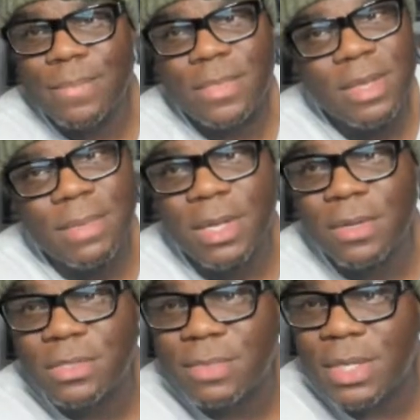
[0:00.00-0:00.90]
Them
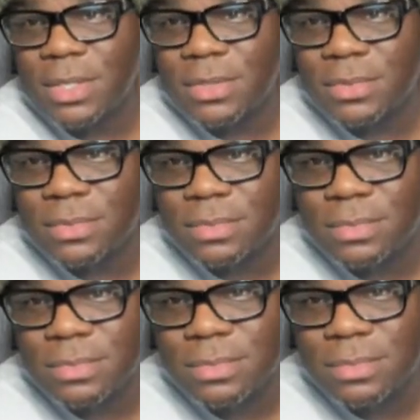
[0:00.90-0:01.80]
hoes, man.
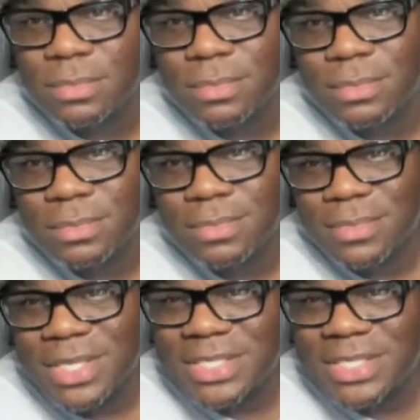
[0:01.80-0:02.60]
The